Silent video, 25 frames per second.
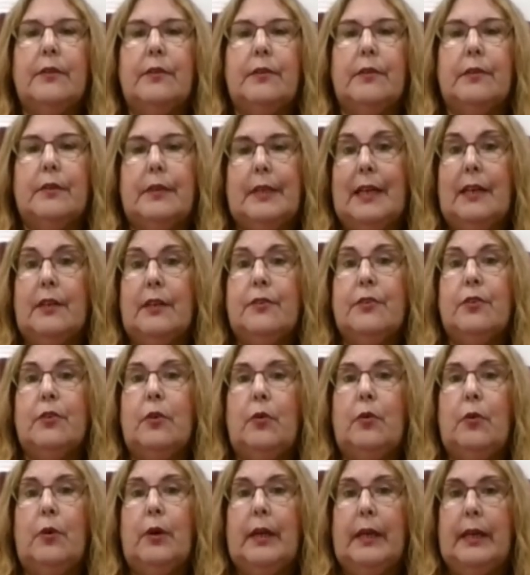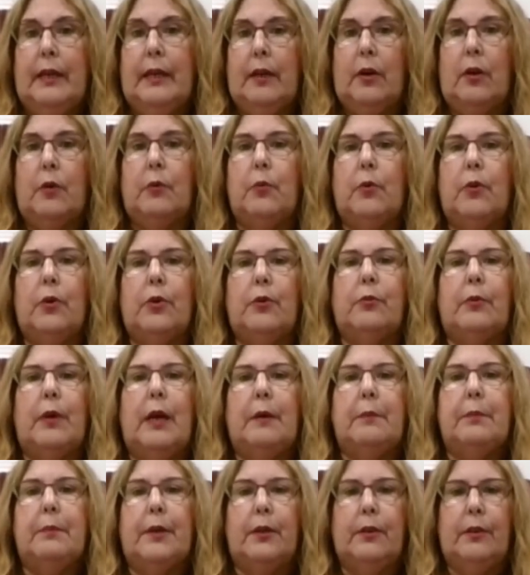council and our ward
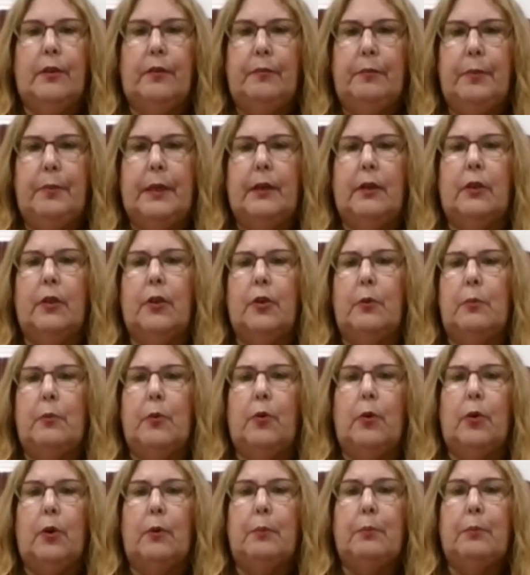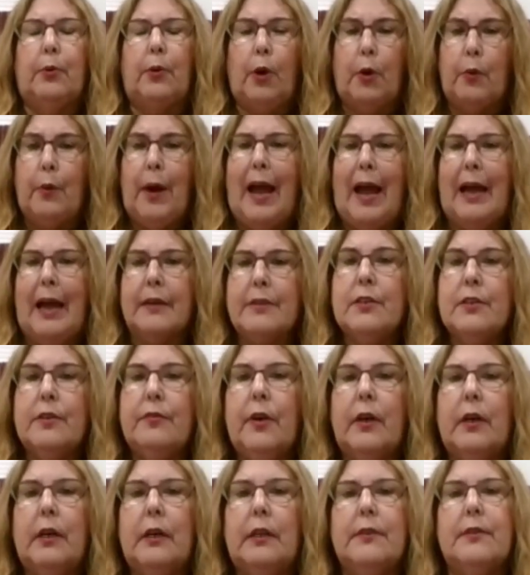rep could have been a little more proactive
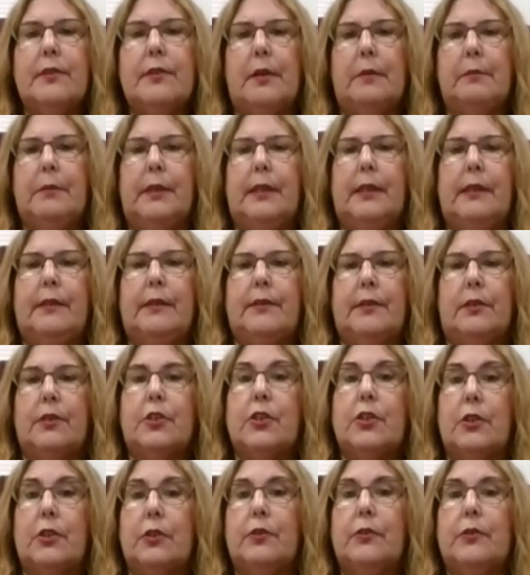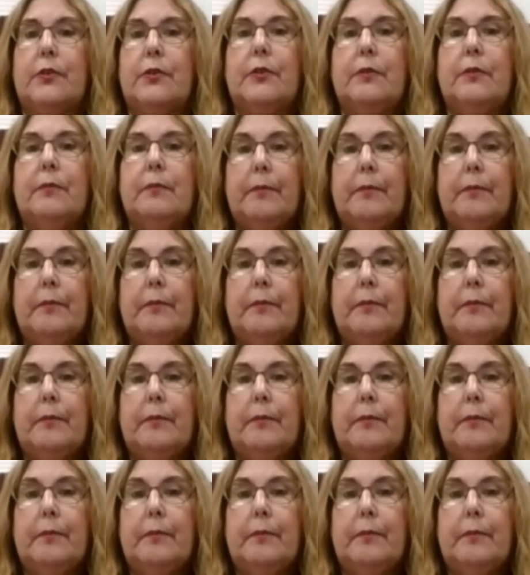on some of these issues.